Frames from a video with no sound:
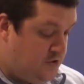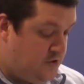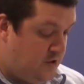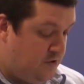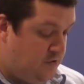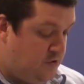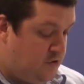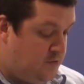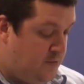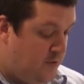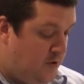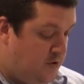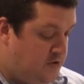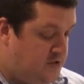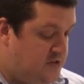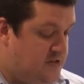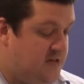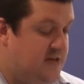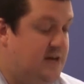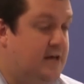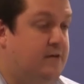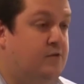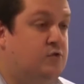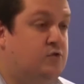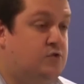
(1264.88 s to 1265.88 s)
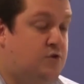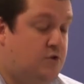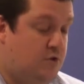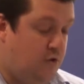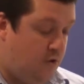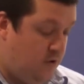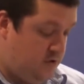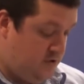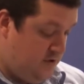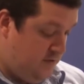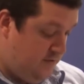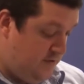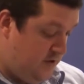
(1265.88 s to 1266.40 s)
in response to the Neville's
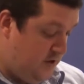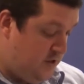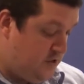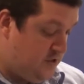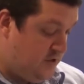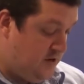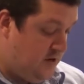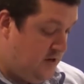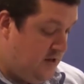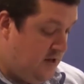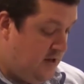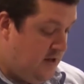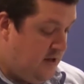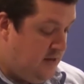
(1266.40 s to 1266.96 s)
Cross invasion,